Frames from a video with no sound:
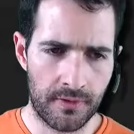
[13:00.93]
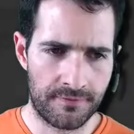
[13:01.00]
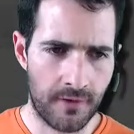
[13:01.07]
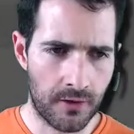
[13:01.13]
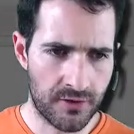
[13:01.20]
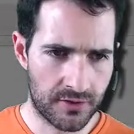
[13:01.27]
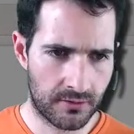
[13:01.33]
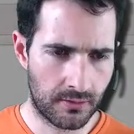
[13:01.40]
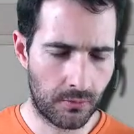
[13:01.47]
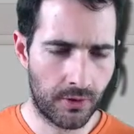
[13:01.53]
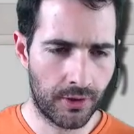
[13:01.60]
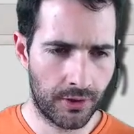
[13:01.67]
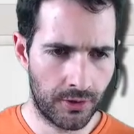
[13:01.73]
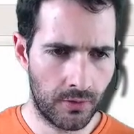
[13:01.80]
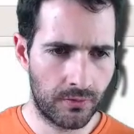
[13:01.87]
of functions that we're
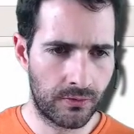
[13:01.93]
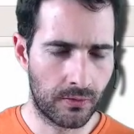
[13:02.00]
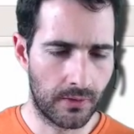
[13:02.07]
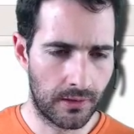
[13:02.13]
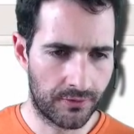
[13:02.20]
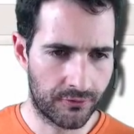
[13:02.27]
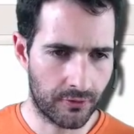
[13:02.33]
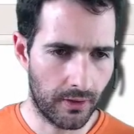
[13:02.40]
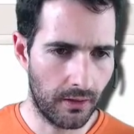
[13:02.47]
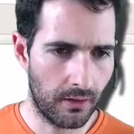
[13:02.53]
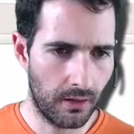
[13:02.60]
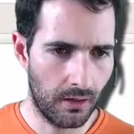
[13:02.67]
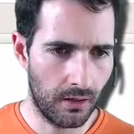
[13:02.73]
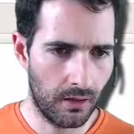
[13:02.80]
going to use to illustrate